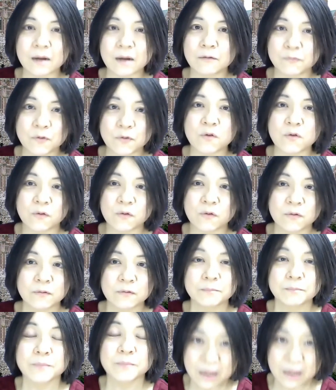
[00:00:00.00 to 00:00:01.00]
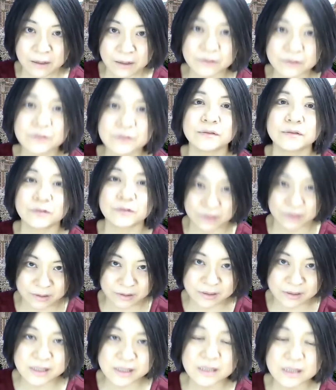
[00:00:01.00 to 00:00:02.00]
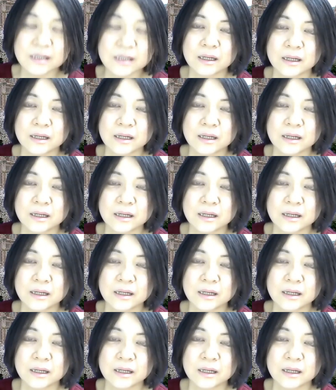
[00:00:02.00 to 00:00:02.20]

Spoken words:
for male lawyers.